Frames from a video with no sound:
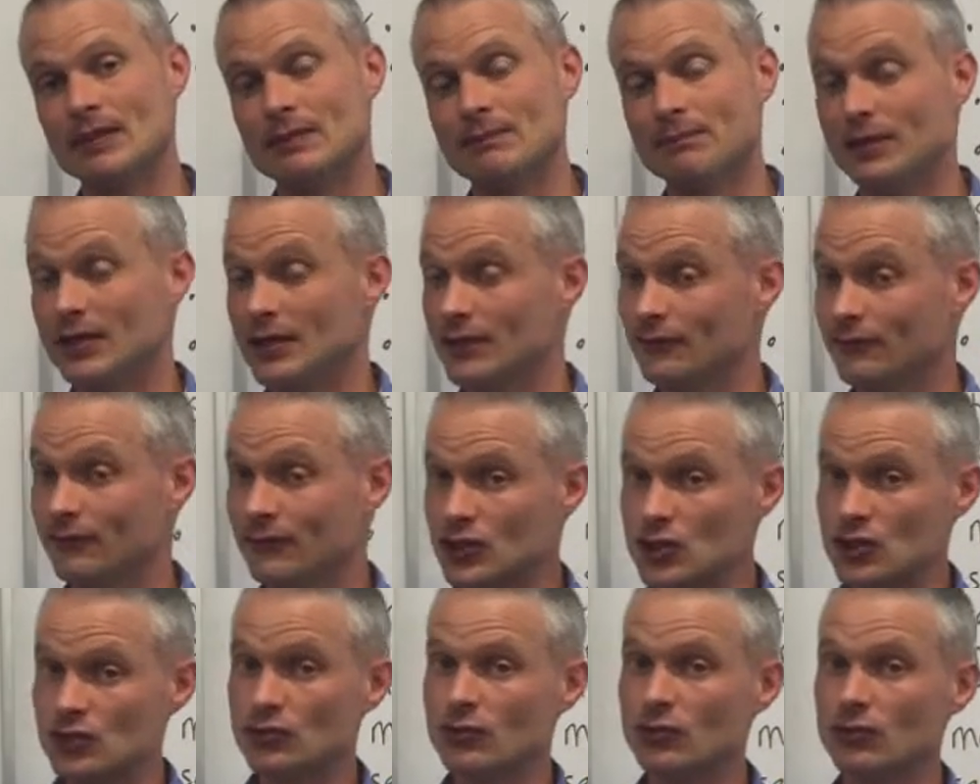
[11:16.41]

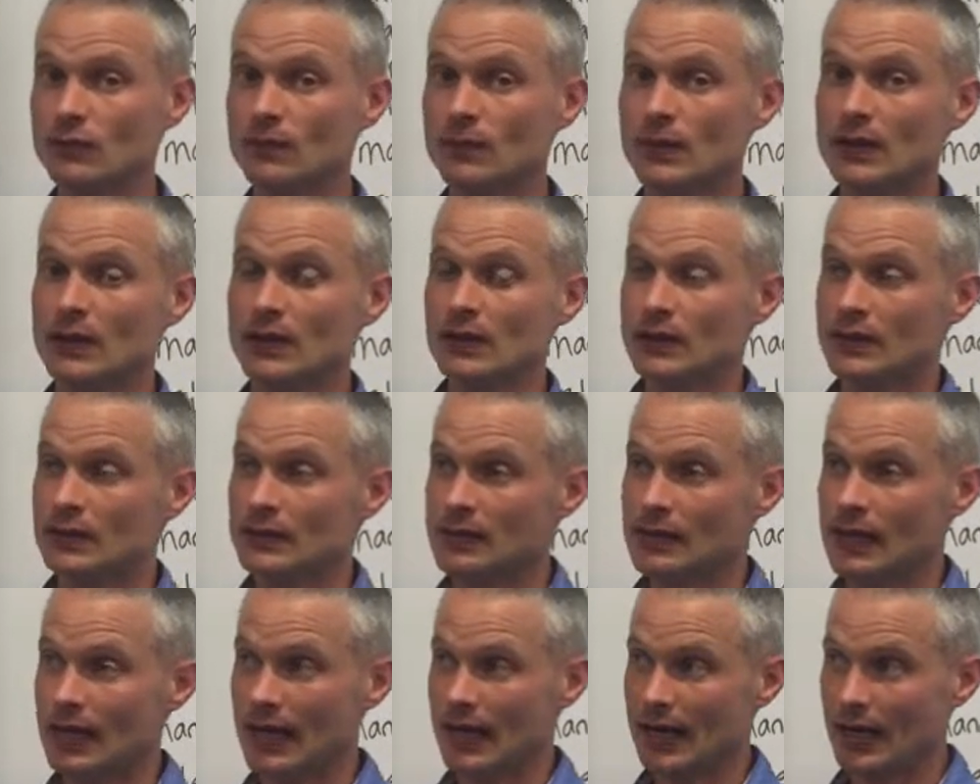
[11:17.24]
beneficial
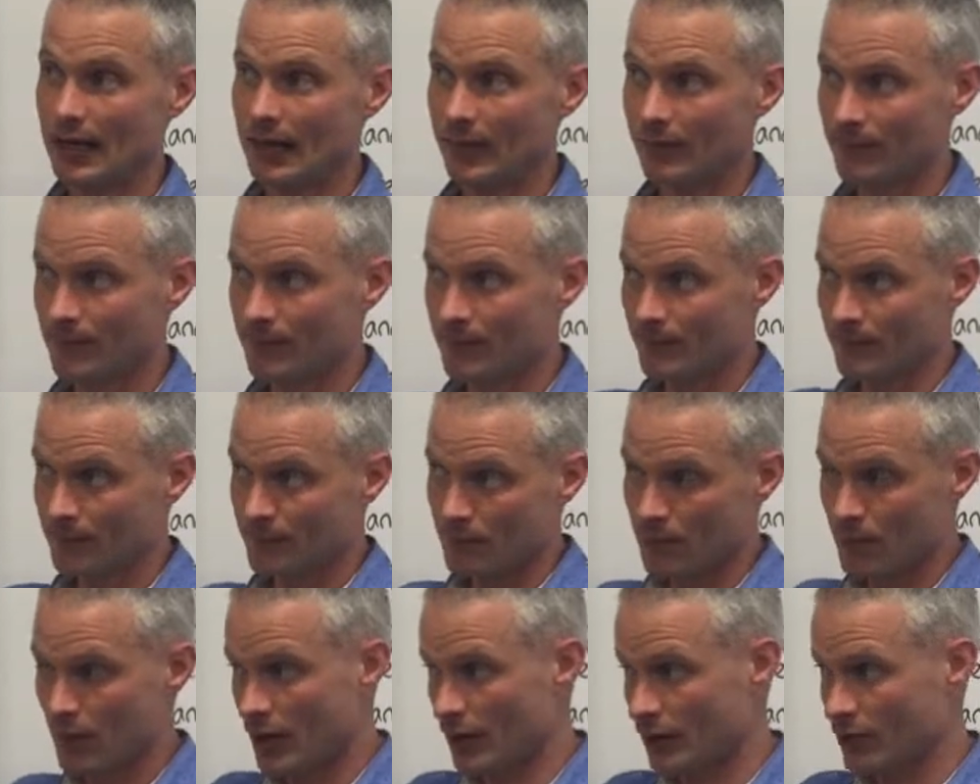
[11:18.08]

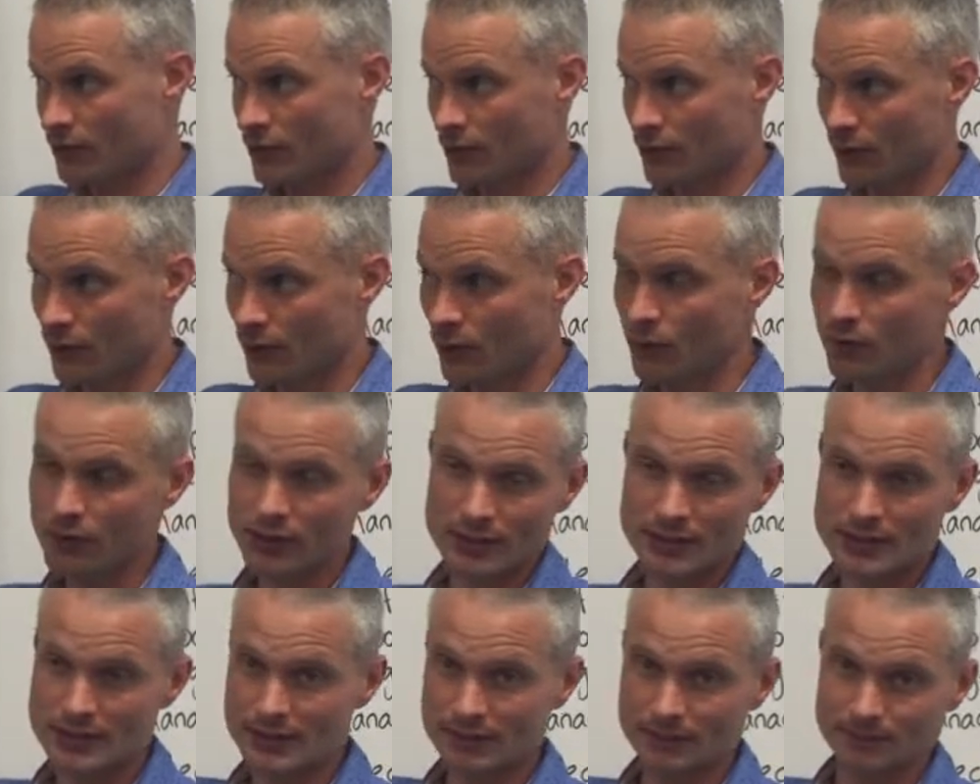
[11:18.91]

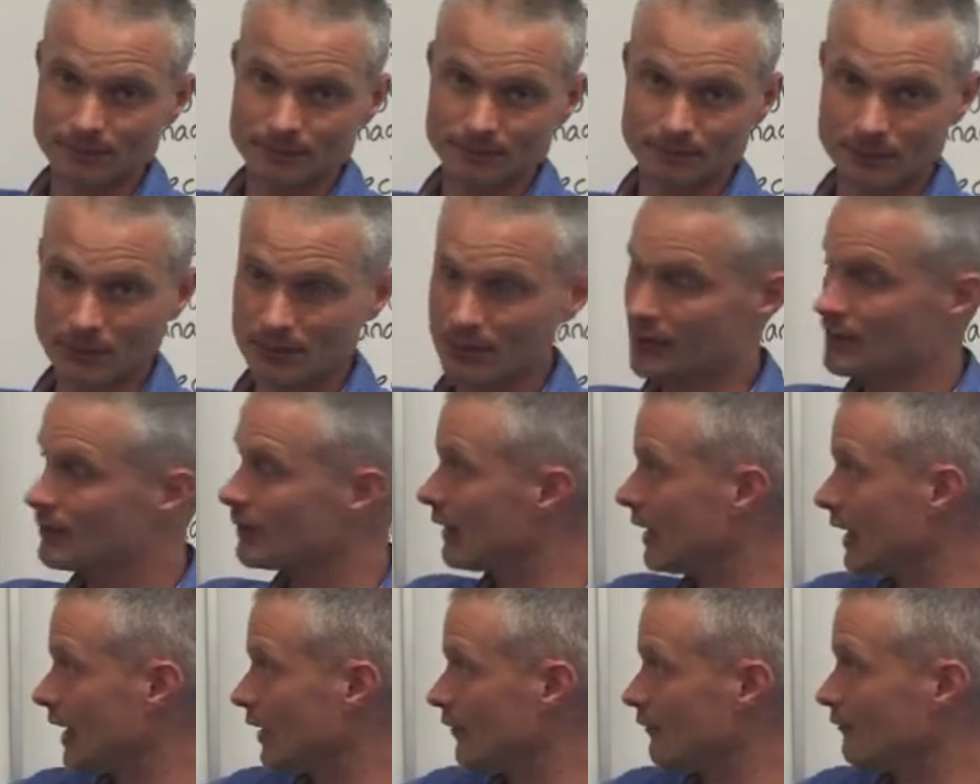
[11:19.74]
microorganism
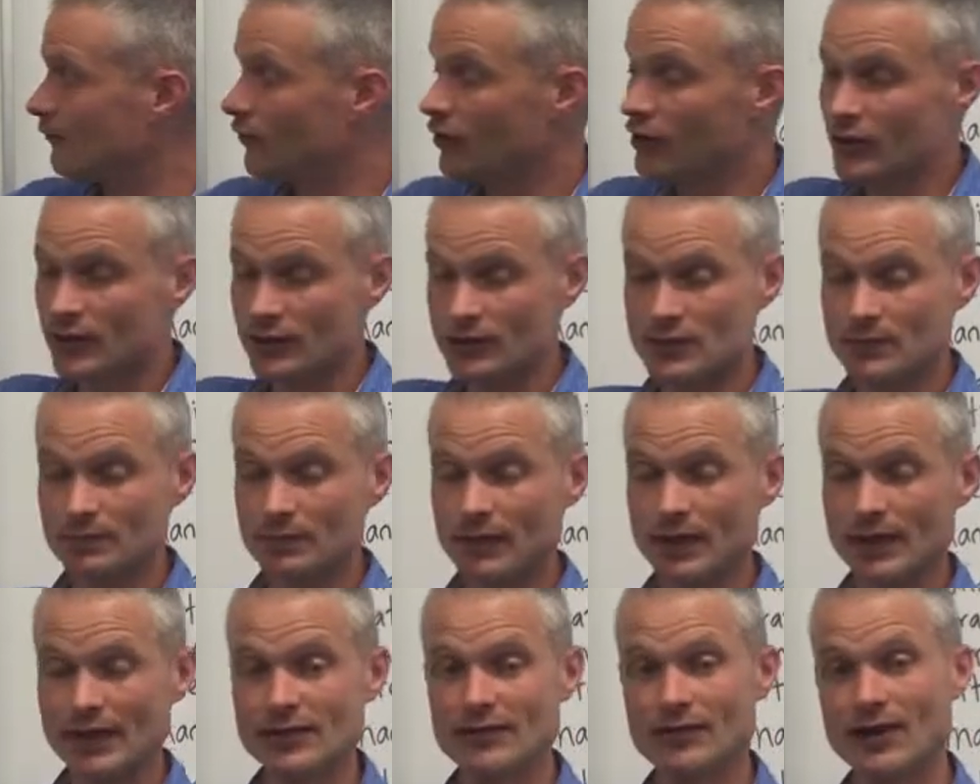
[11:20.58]
foliar
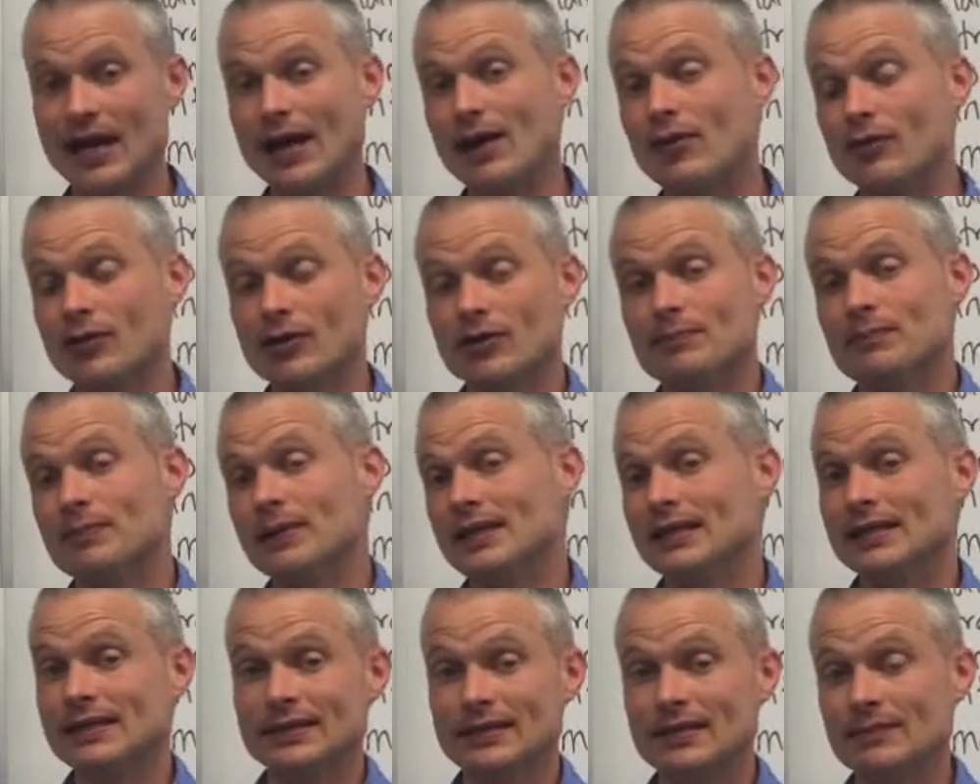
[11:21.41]
spray, you're
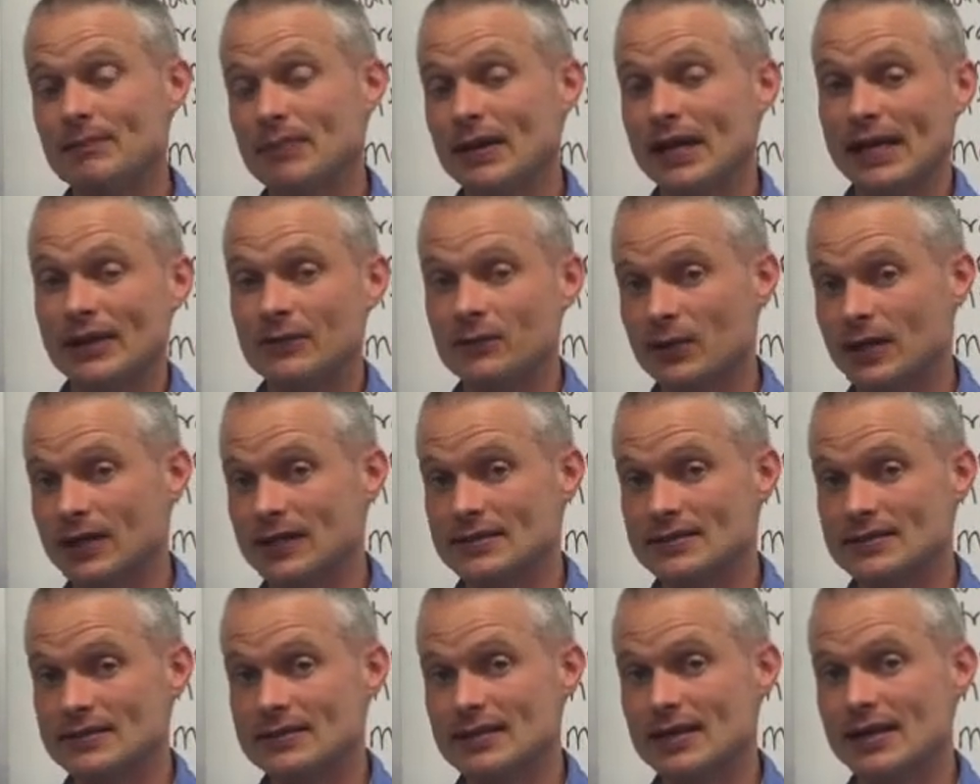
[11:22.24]
out-competing the bad
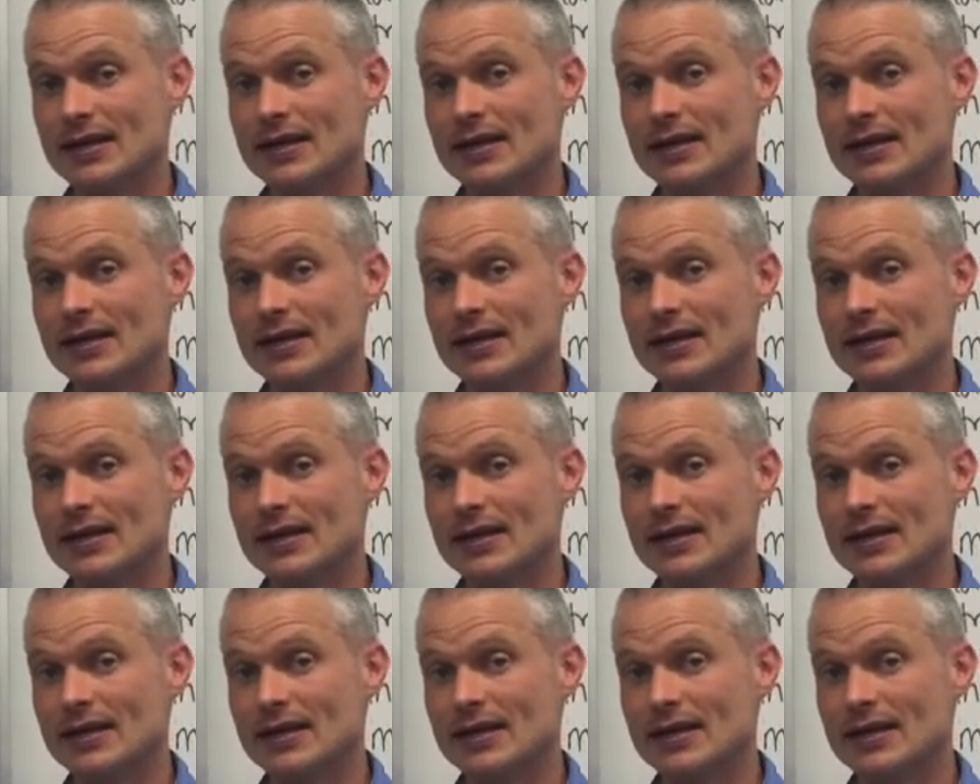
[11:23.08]
ones,